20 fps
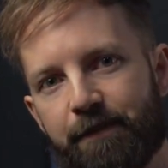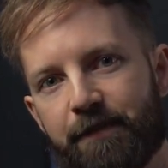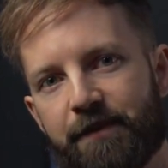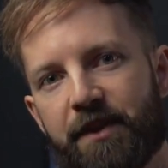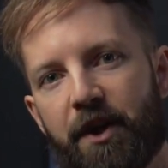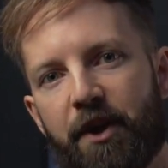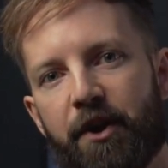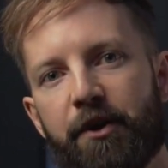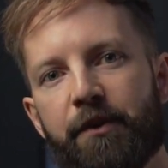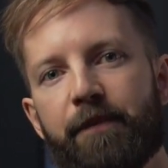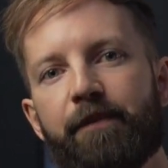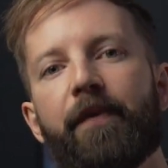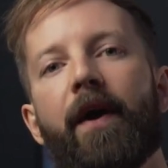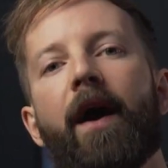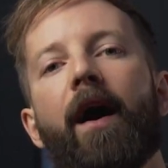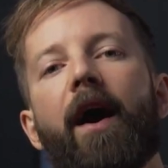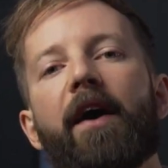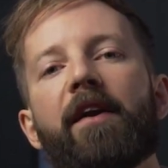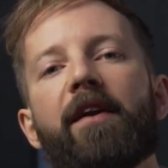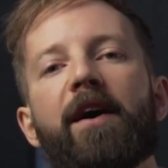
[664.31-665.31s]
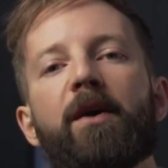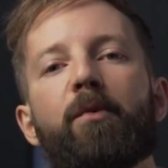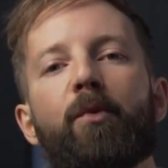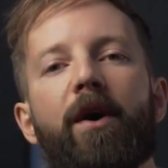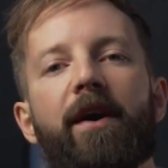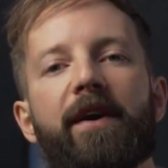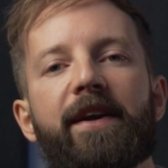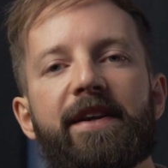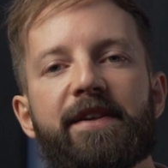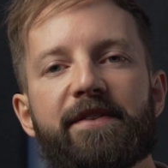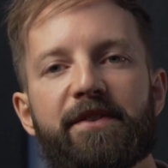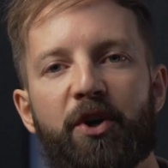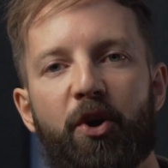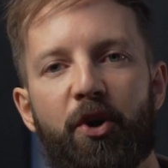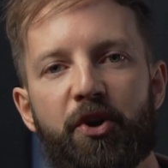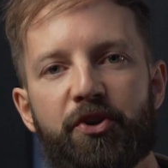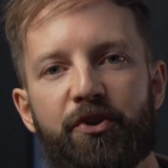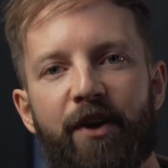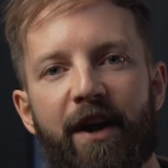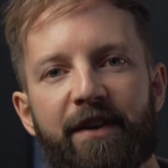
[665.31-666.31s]
So unlike working as a
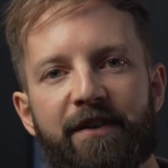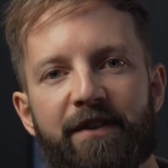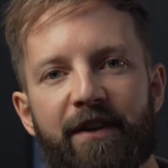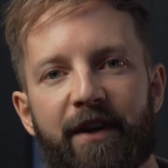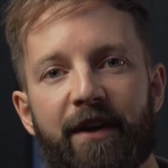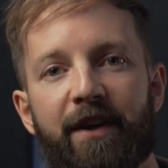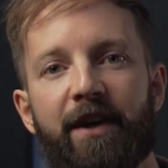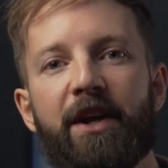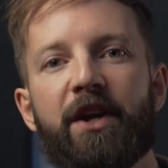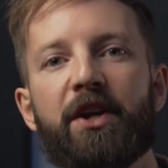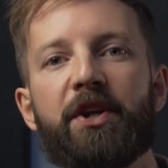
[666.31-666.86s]
contractor,